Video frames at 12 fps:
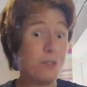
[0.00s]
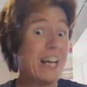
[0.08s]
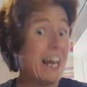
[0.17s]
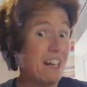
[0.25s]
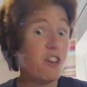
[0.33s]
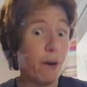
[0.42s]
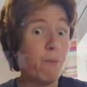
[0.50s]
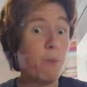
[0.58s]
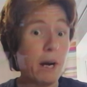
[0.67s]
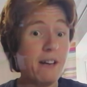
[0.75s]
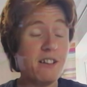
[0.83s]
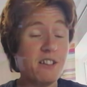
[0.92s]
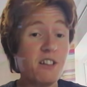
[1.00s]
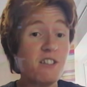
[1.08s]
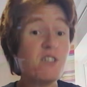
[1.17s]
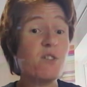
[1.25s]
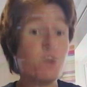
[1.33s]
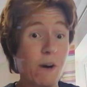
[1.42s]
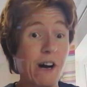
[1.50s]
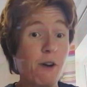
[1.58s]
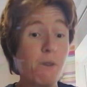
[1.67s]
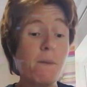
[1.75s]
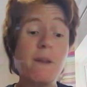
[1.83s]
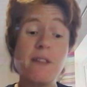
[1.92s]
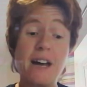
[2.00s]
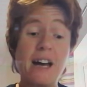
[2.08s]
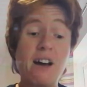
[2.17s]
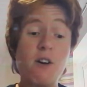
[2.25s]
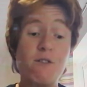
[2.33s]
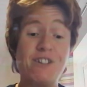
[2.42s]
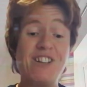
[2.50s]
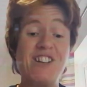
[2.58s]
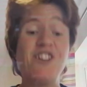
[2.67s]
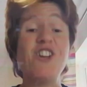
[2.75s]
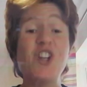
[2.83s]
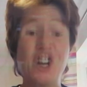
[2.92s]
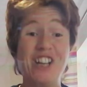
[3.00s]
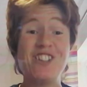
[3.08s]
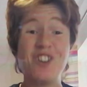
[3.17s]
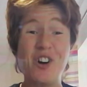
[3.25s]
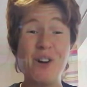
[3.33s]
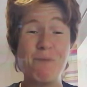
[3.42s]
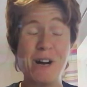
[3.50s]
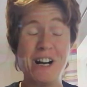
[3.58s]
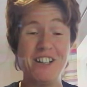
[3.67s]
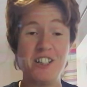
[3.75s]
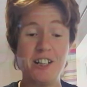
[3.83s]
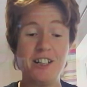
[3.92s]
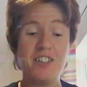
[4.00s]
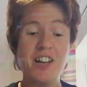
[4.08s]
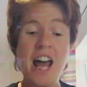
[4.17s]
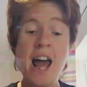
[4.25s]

daytime predators as well, but they're obviously the nighttime predators.